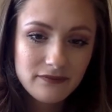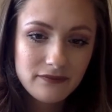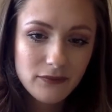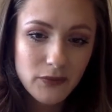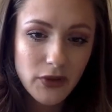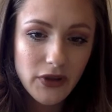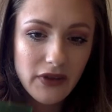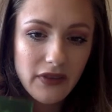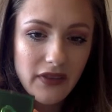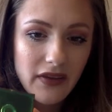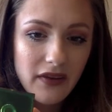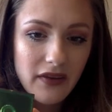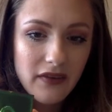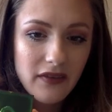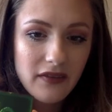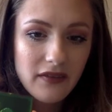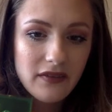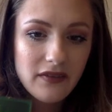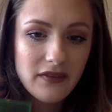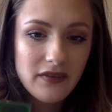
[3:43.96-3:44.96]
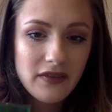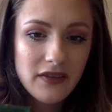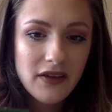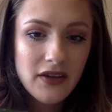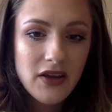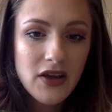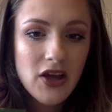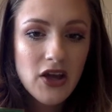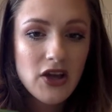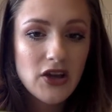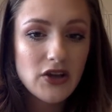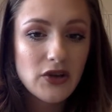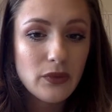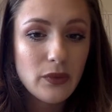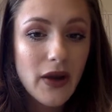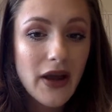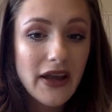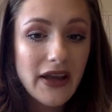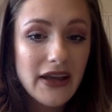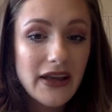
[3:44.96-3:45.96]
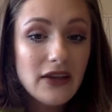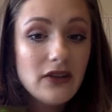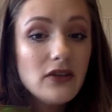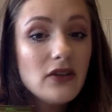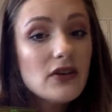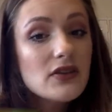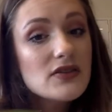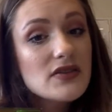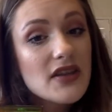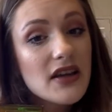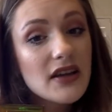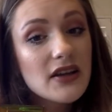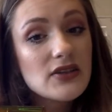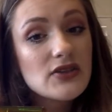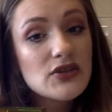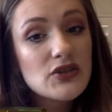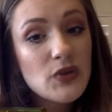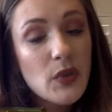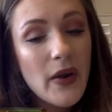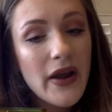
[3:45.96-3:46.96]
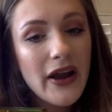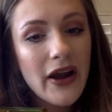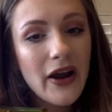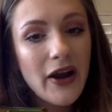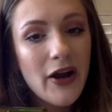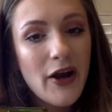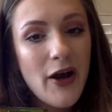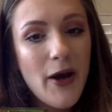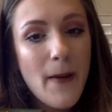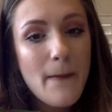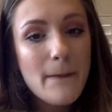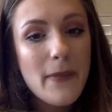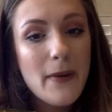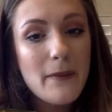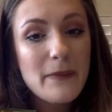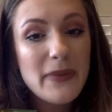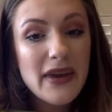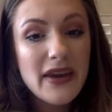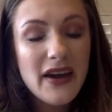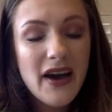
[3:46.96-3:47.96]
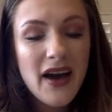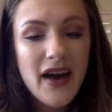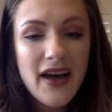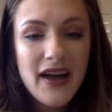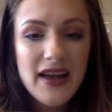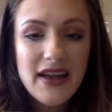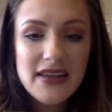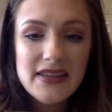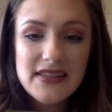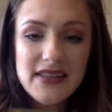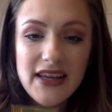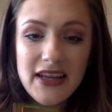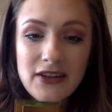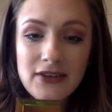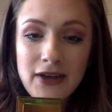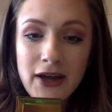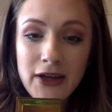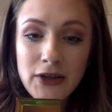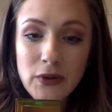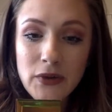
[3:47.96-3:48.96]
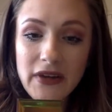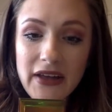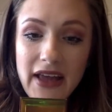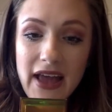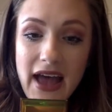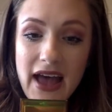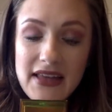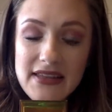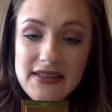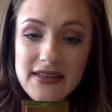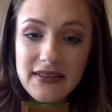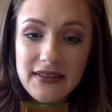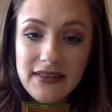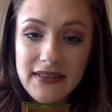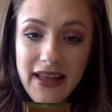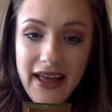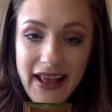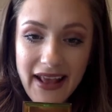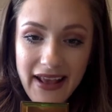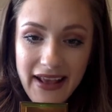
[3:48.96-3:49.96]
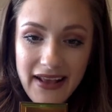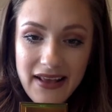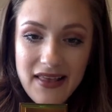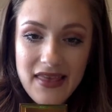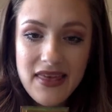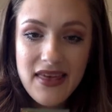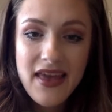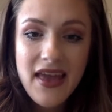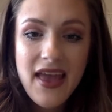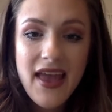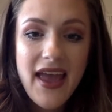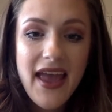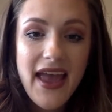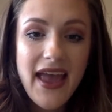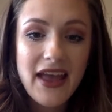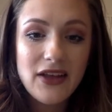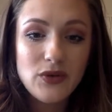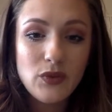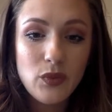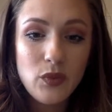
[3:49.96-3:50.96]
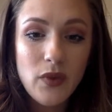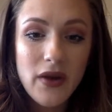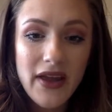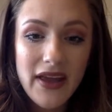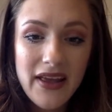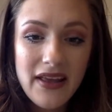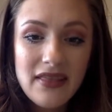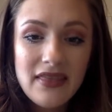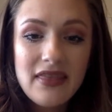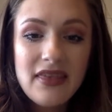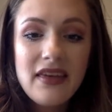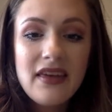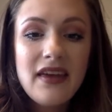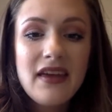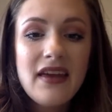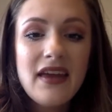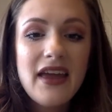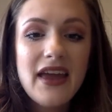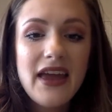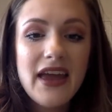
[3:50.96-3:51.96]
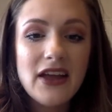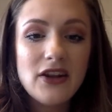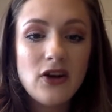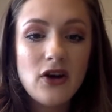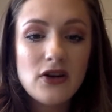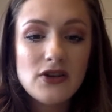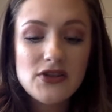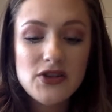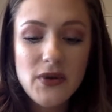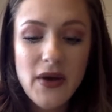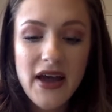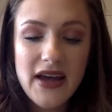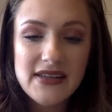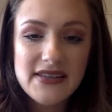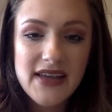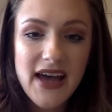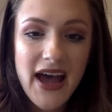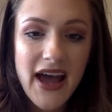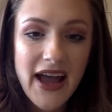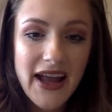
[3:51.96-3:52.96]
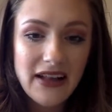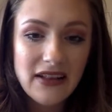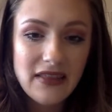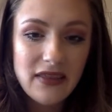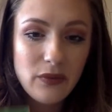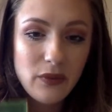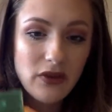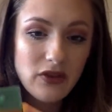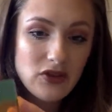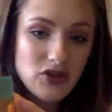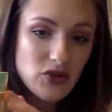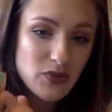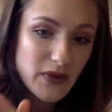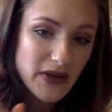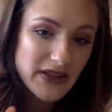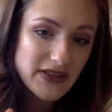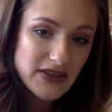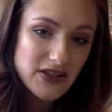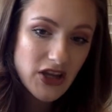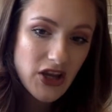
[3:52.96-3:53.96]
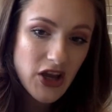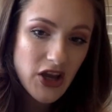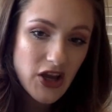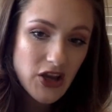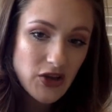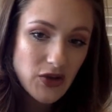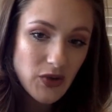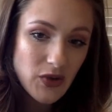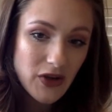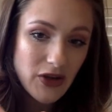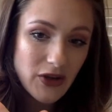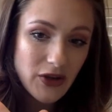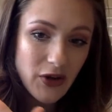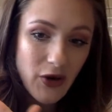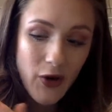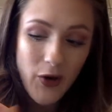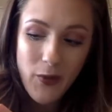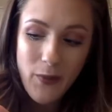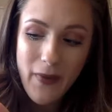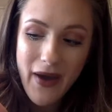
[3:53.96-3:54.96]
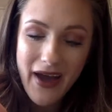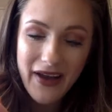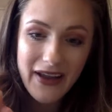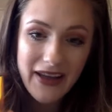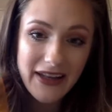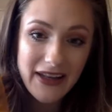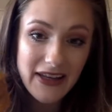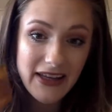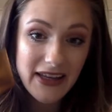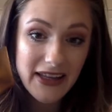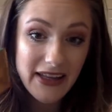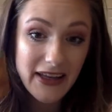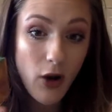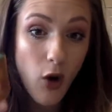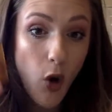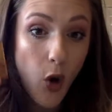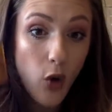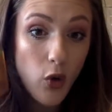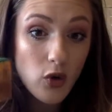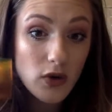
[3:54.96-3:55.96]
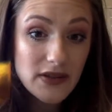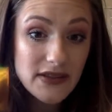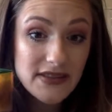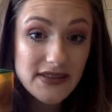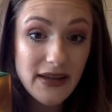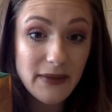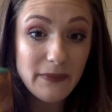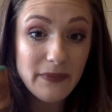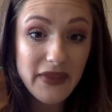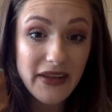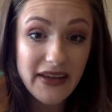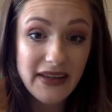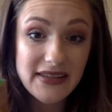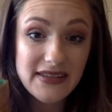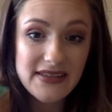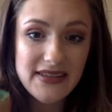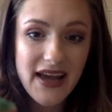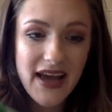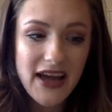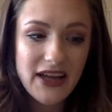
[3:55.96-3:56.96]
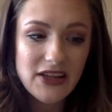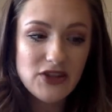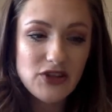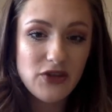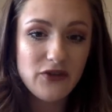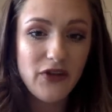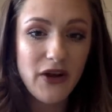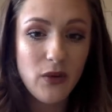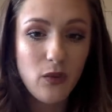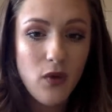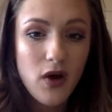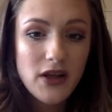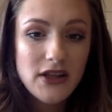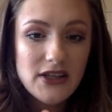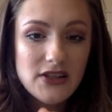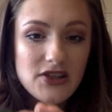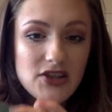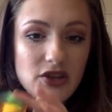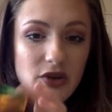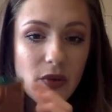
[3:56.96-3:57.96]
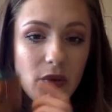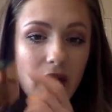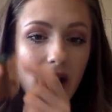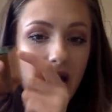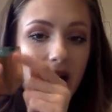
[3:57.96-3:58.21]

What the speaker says: What do you think? You're right, it looks like a square, but because it not only has length and width, it also has height, which means you can go back and it can hold something inside. So if I wanted to,